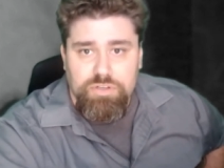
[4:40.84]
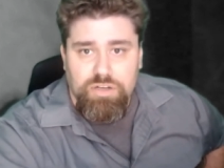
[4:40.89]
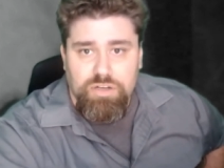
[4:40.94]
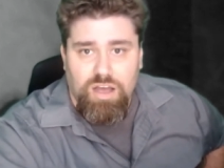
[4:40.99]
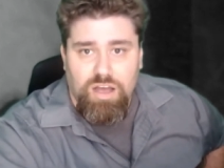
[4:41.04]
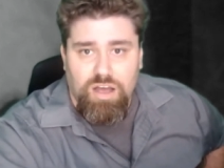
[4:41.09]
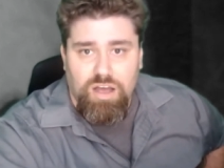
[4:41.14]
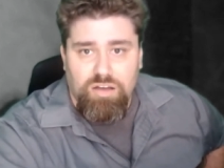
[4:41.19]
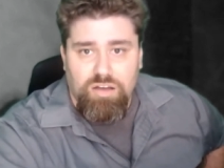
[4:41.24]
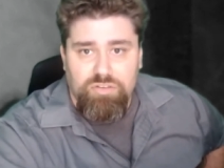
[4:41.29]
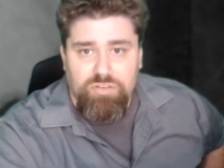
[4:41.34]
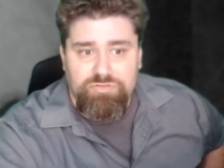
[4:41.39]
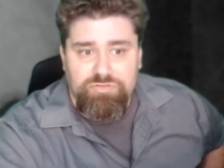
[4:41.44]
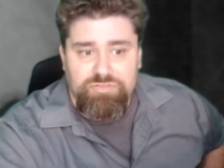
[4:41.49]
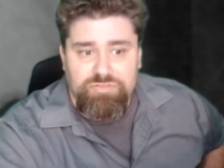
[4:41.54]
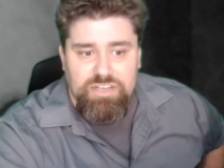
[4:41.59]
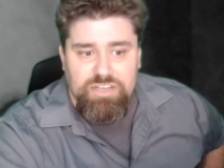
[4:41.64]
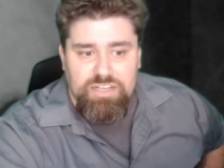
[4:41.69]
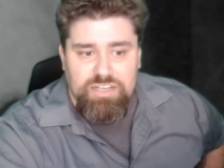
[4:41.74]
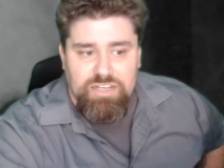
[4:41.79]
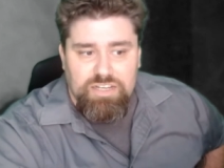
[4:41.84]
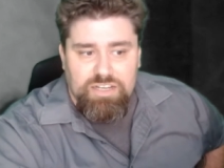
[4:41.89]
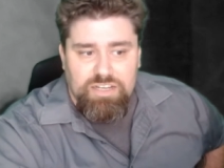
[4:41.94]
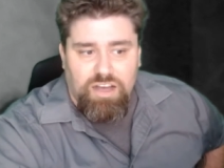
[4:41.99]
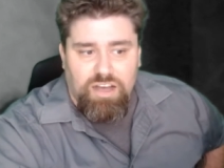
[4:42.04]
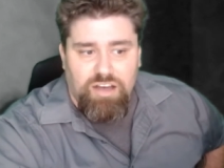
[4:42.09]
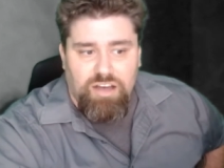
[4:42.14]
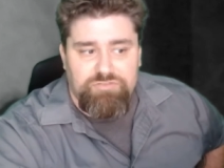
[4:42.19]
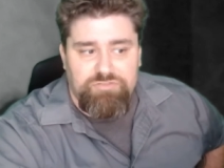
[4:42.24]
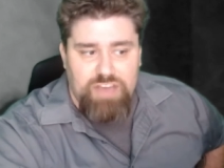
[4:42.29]
of
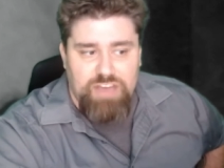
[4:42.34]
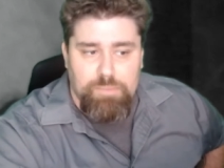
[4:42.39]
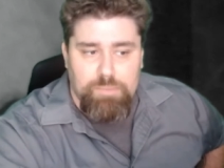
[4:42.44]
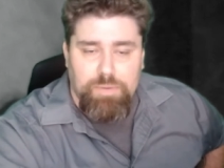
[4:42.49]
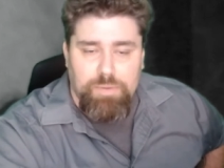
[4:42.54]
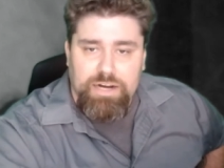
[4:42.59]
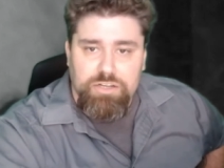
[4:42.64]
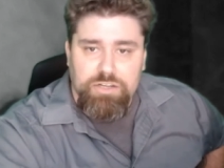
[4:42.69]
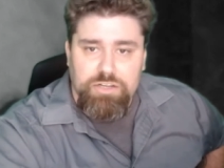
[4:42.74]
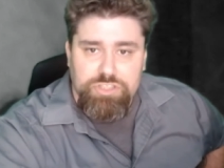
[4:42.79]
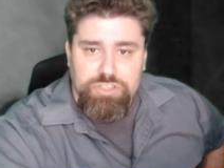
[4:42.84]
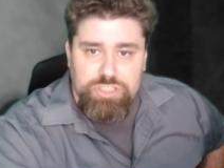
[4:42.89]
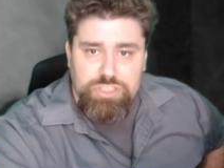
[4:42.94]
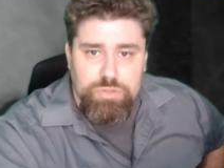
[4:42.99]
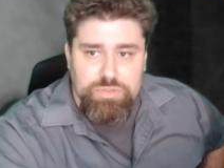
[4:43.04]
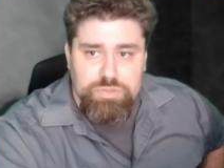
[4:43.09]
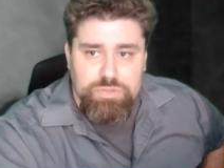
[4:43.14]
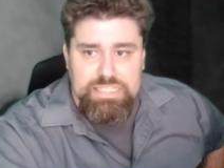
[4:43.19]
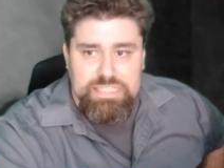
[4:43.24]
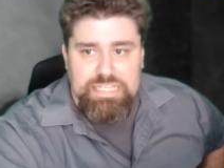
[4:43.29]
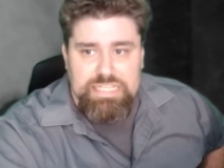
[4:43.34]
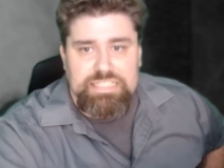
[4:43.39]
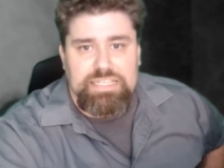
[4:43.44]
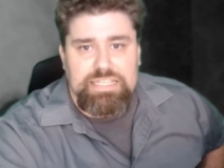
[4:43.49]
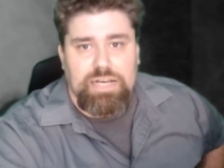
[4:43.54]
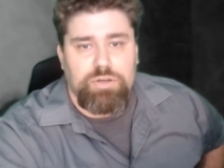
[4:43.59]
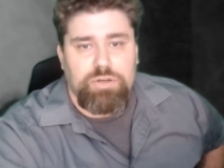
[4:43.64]
of vampires using this.